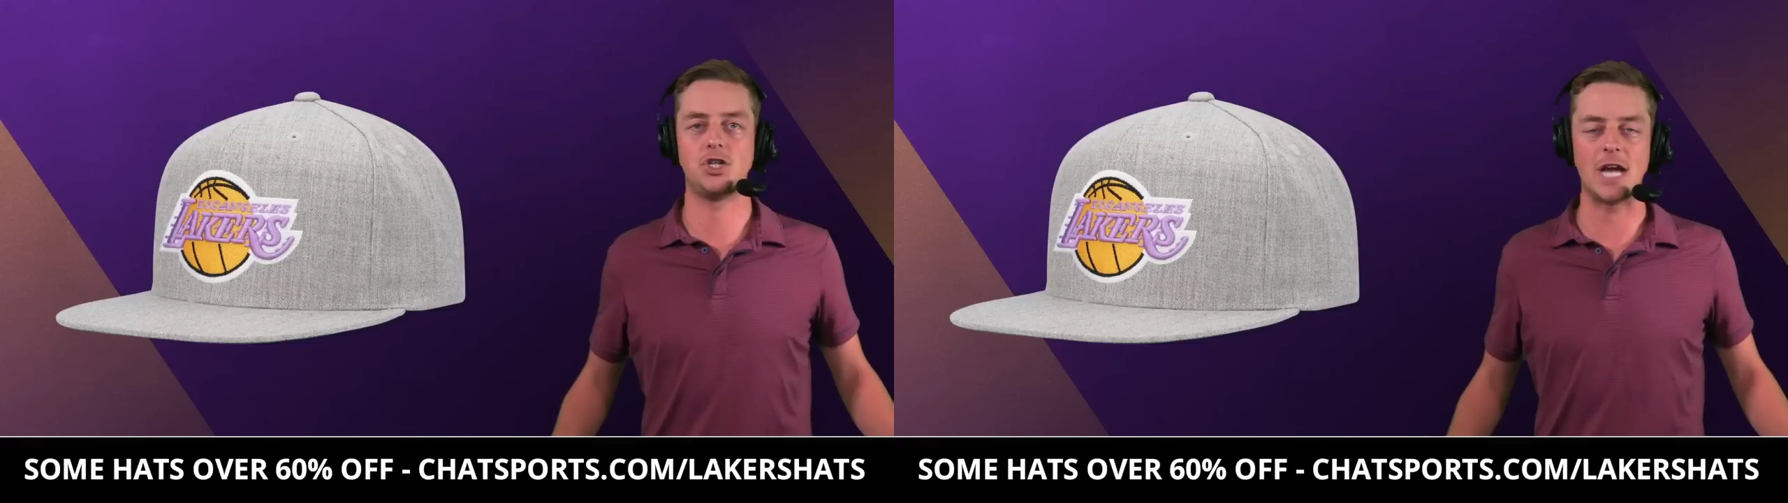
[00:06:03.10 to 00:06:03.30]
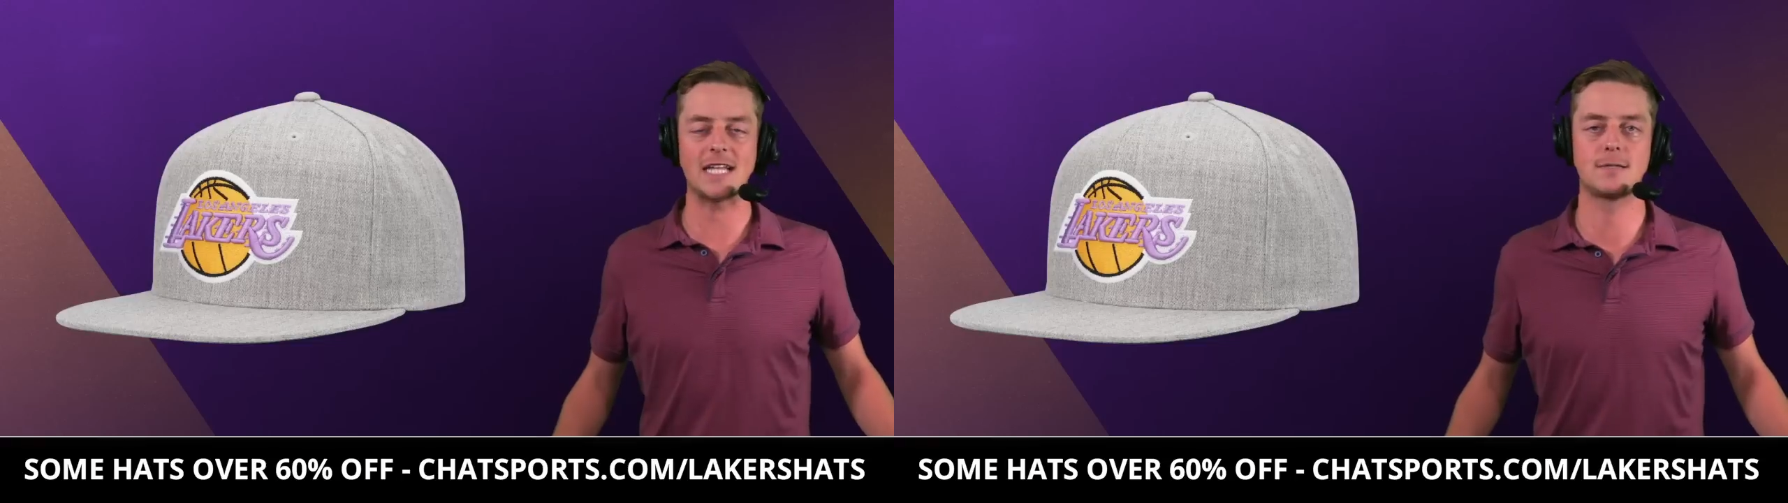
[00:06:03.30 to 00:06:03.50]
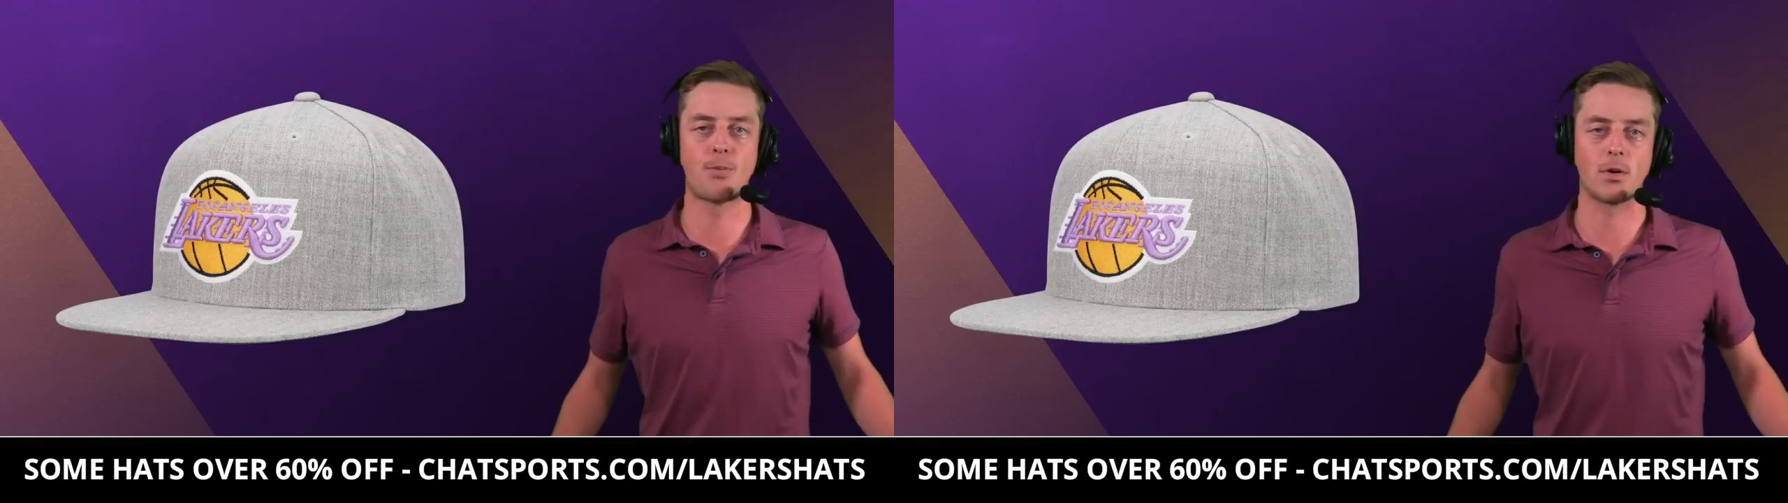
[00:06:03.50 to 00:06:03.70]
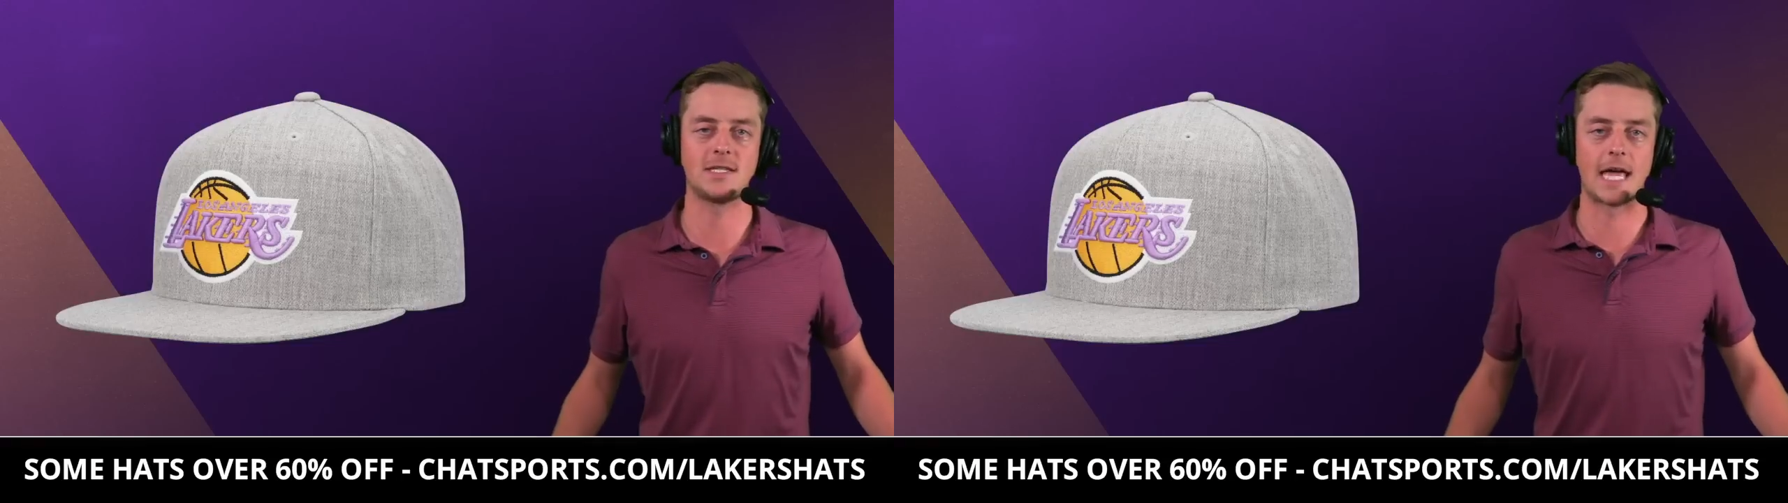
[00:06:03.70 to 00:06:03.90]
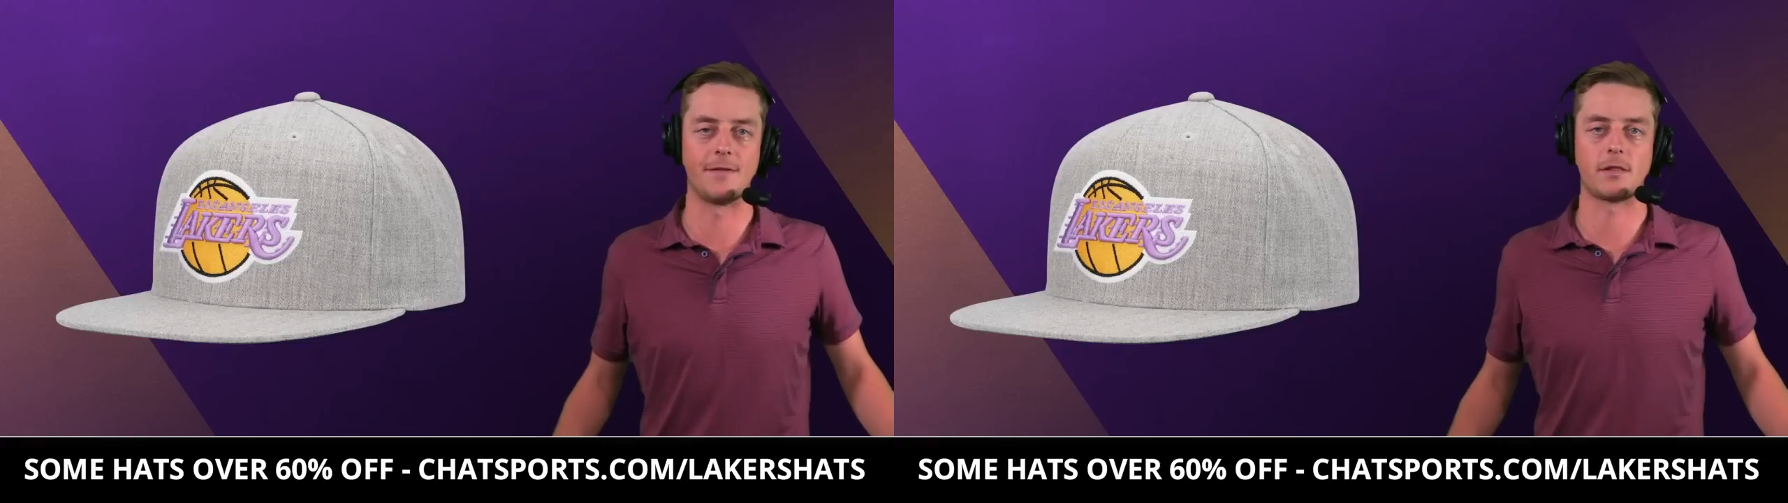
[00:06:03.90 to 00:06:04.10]
Chat
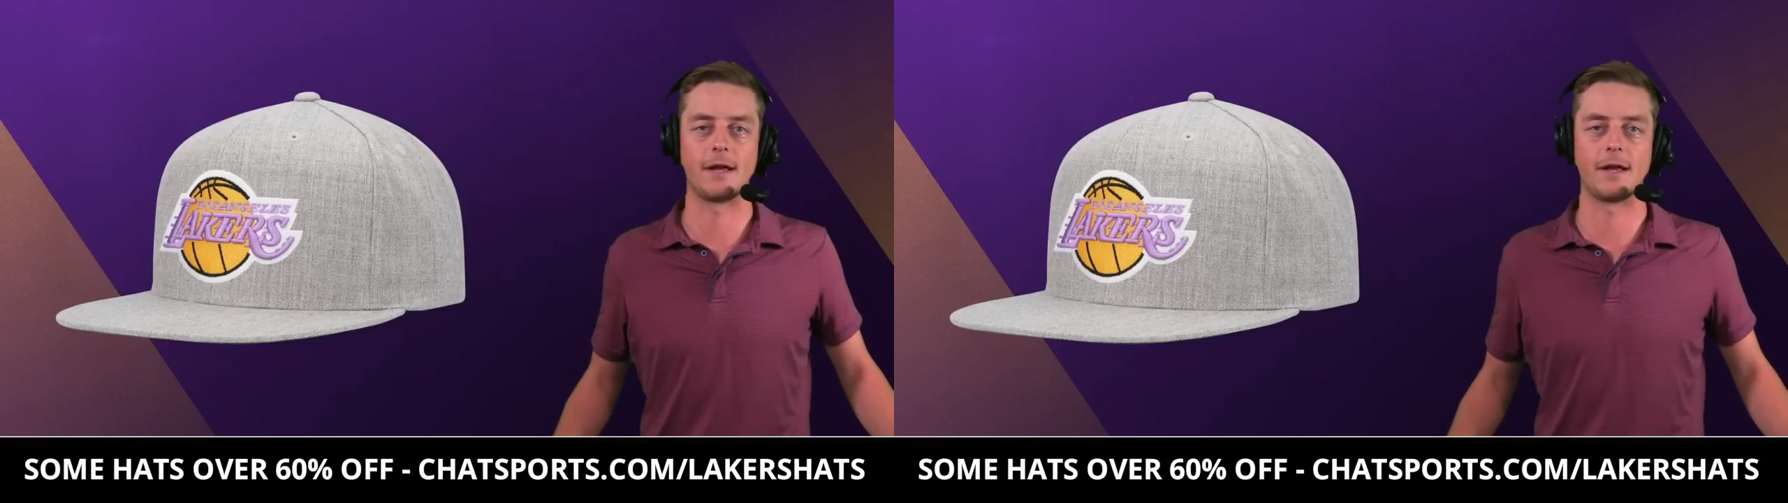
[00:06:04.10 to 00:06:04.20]
Sports and the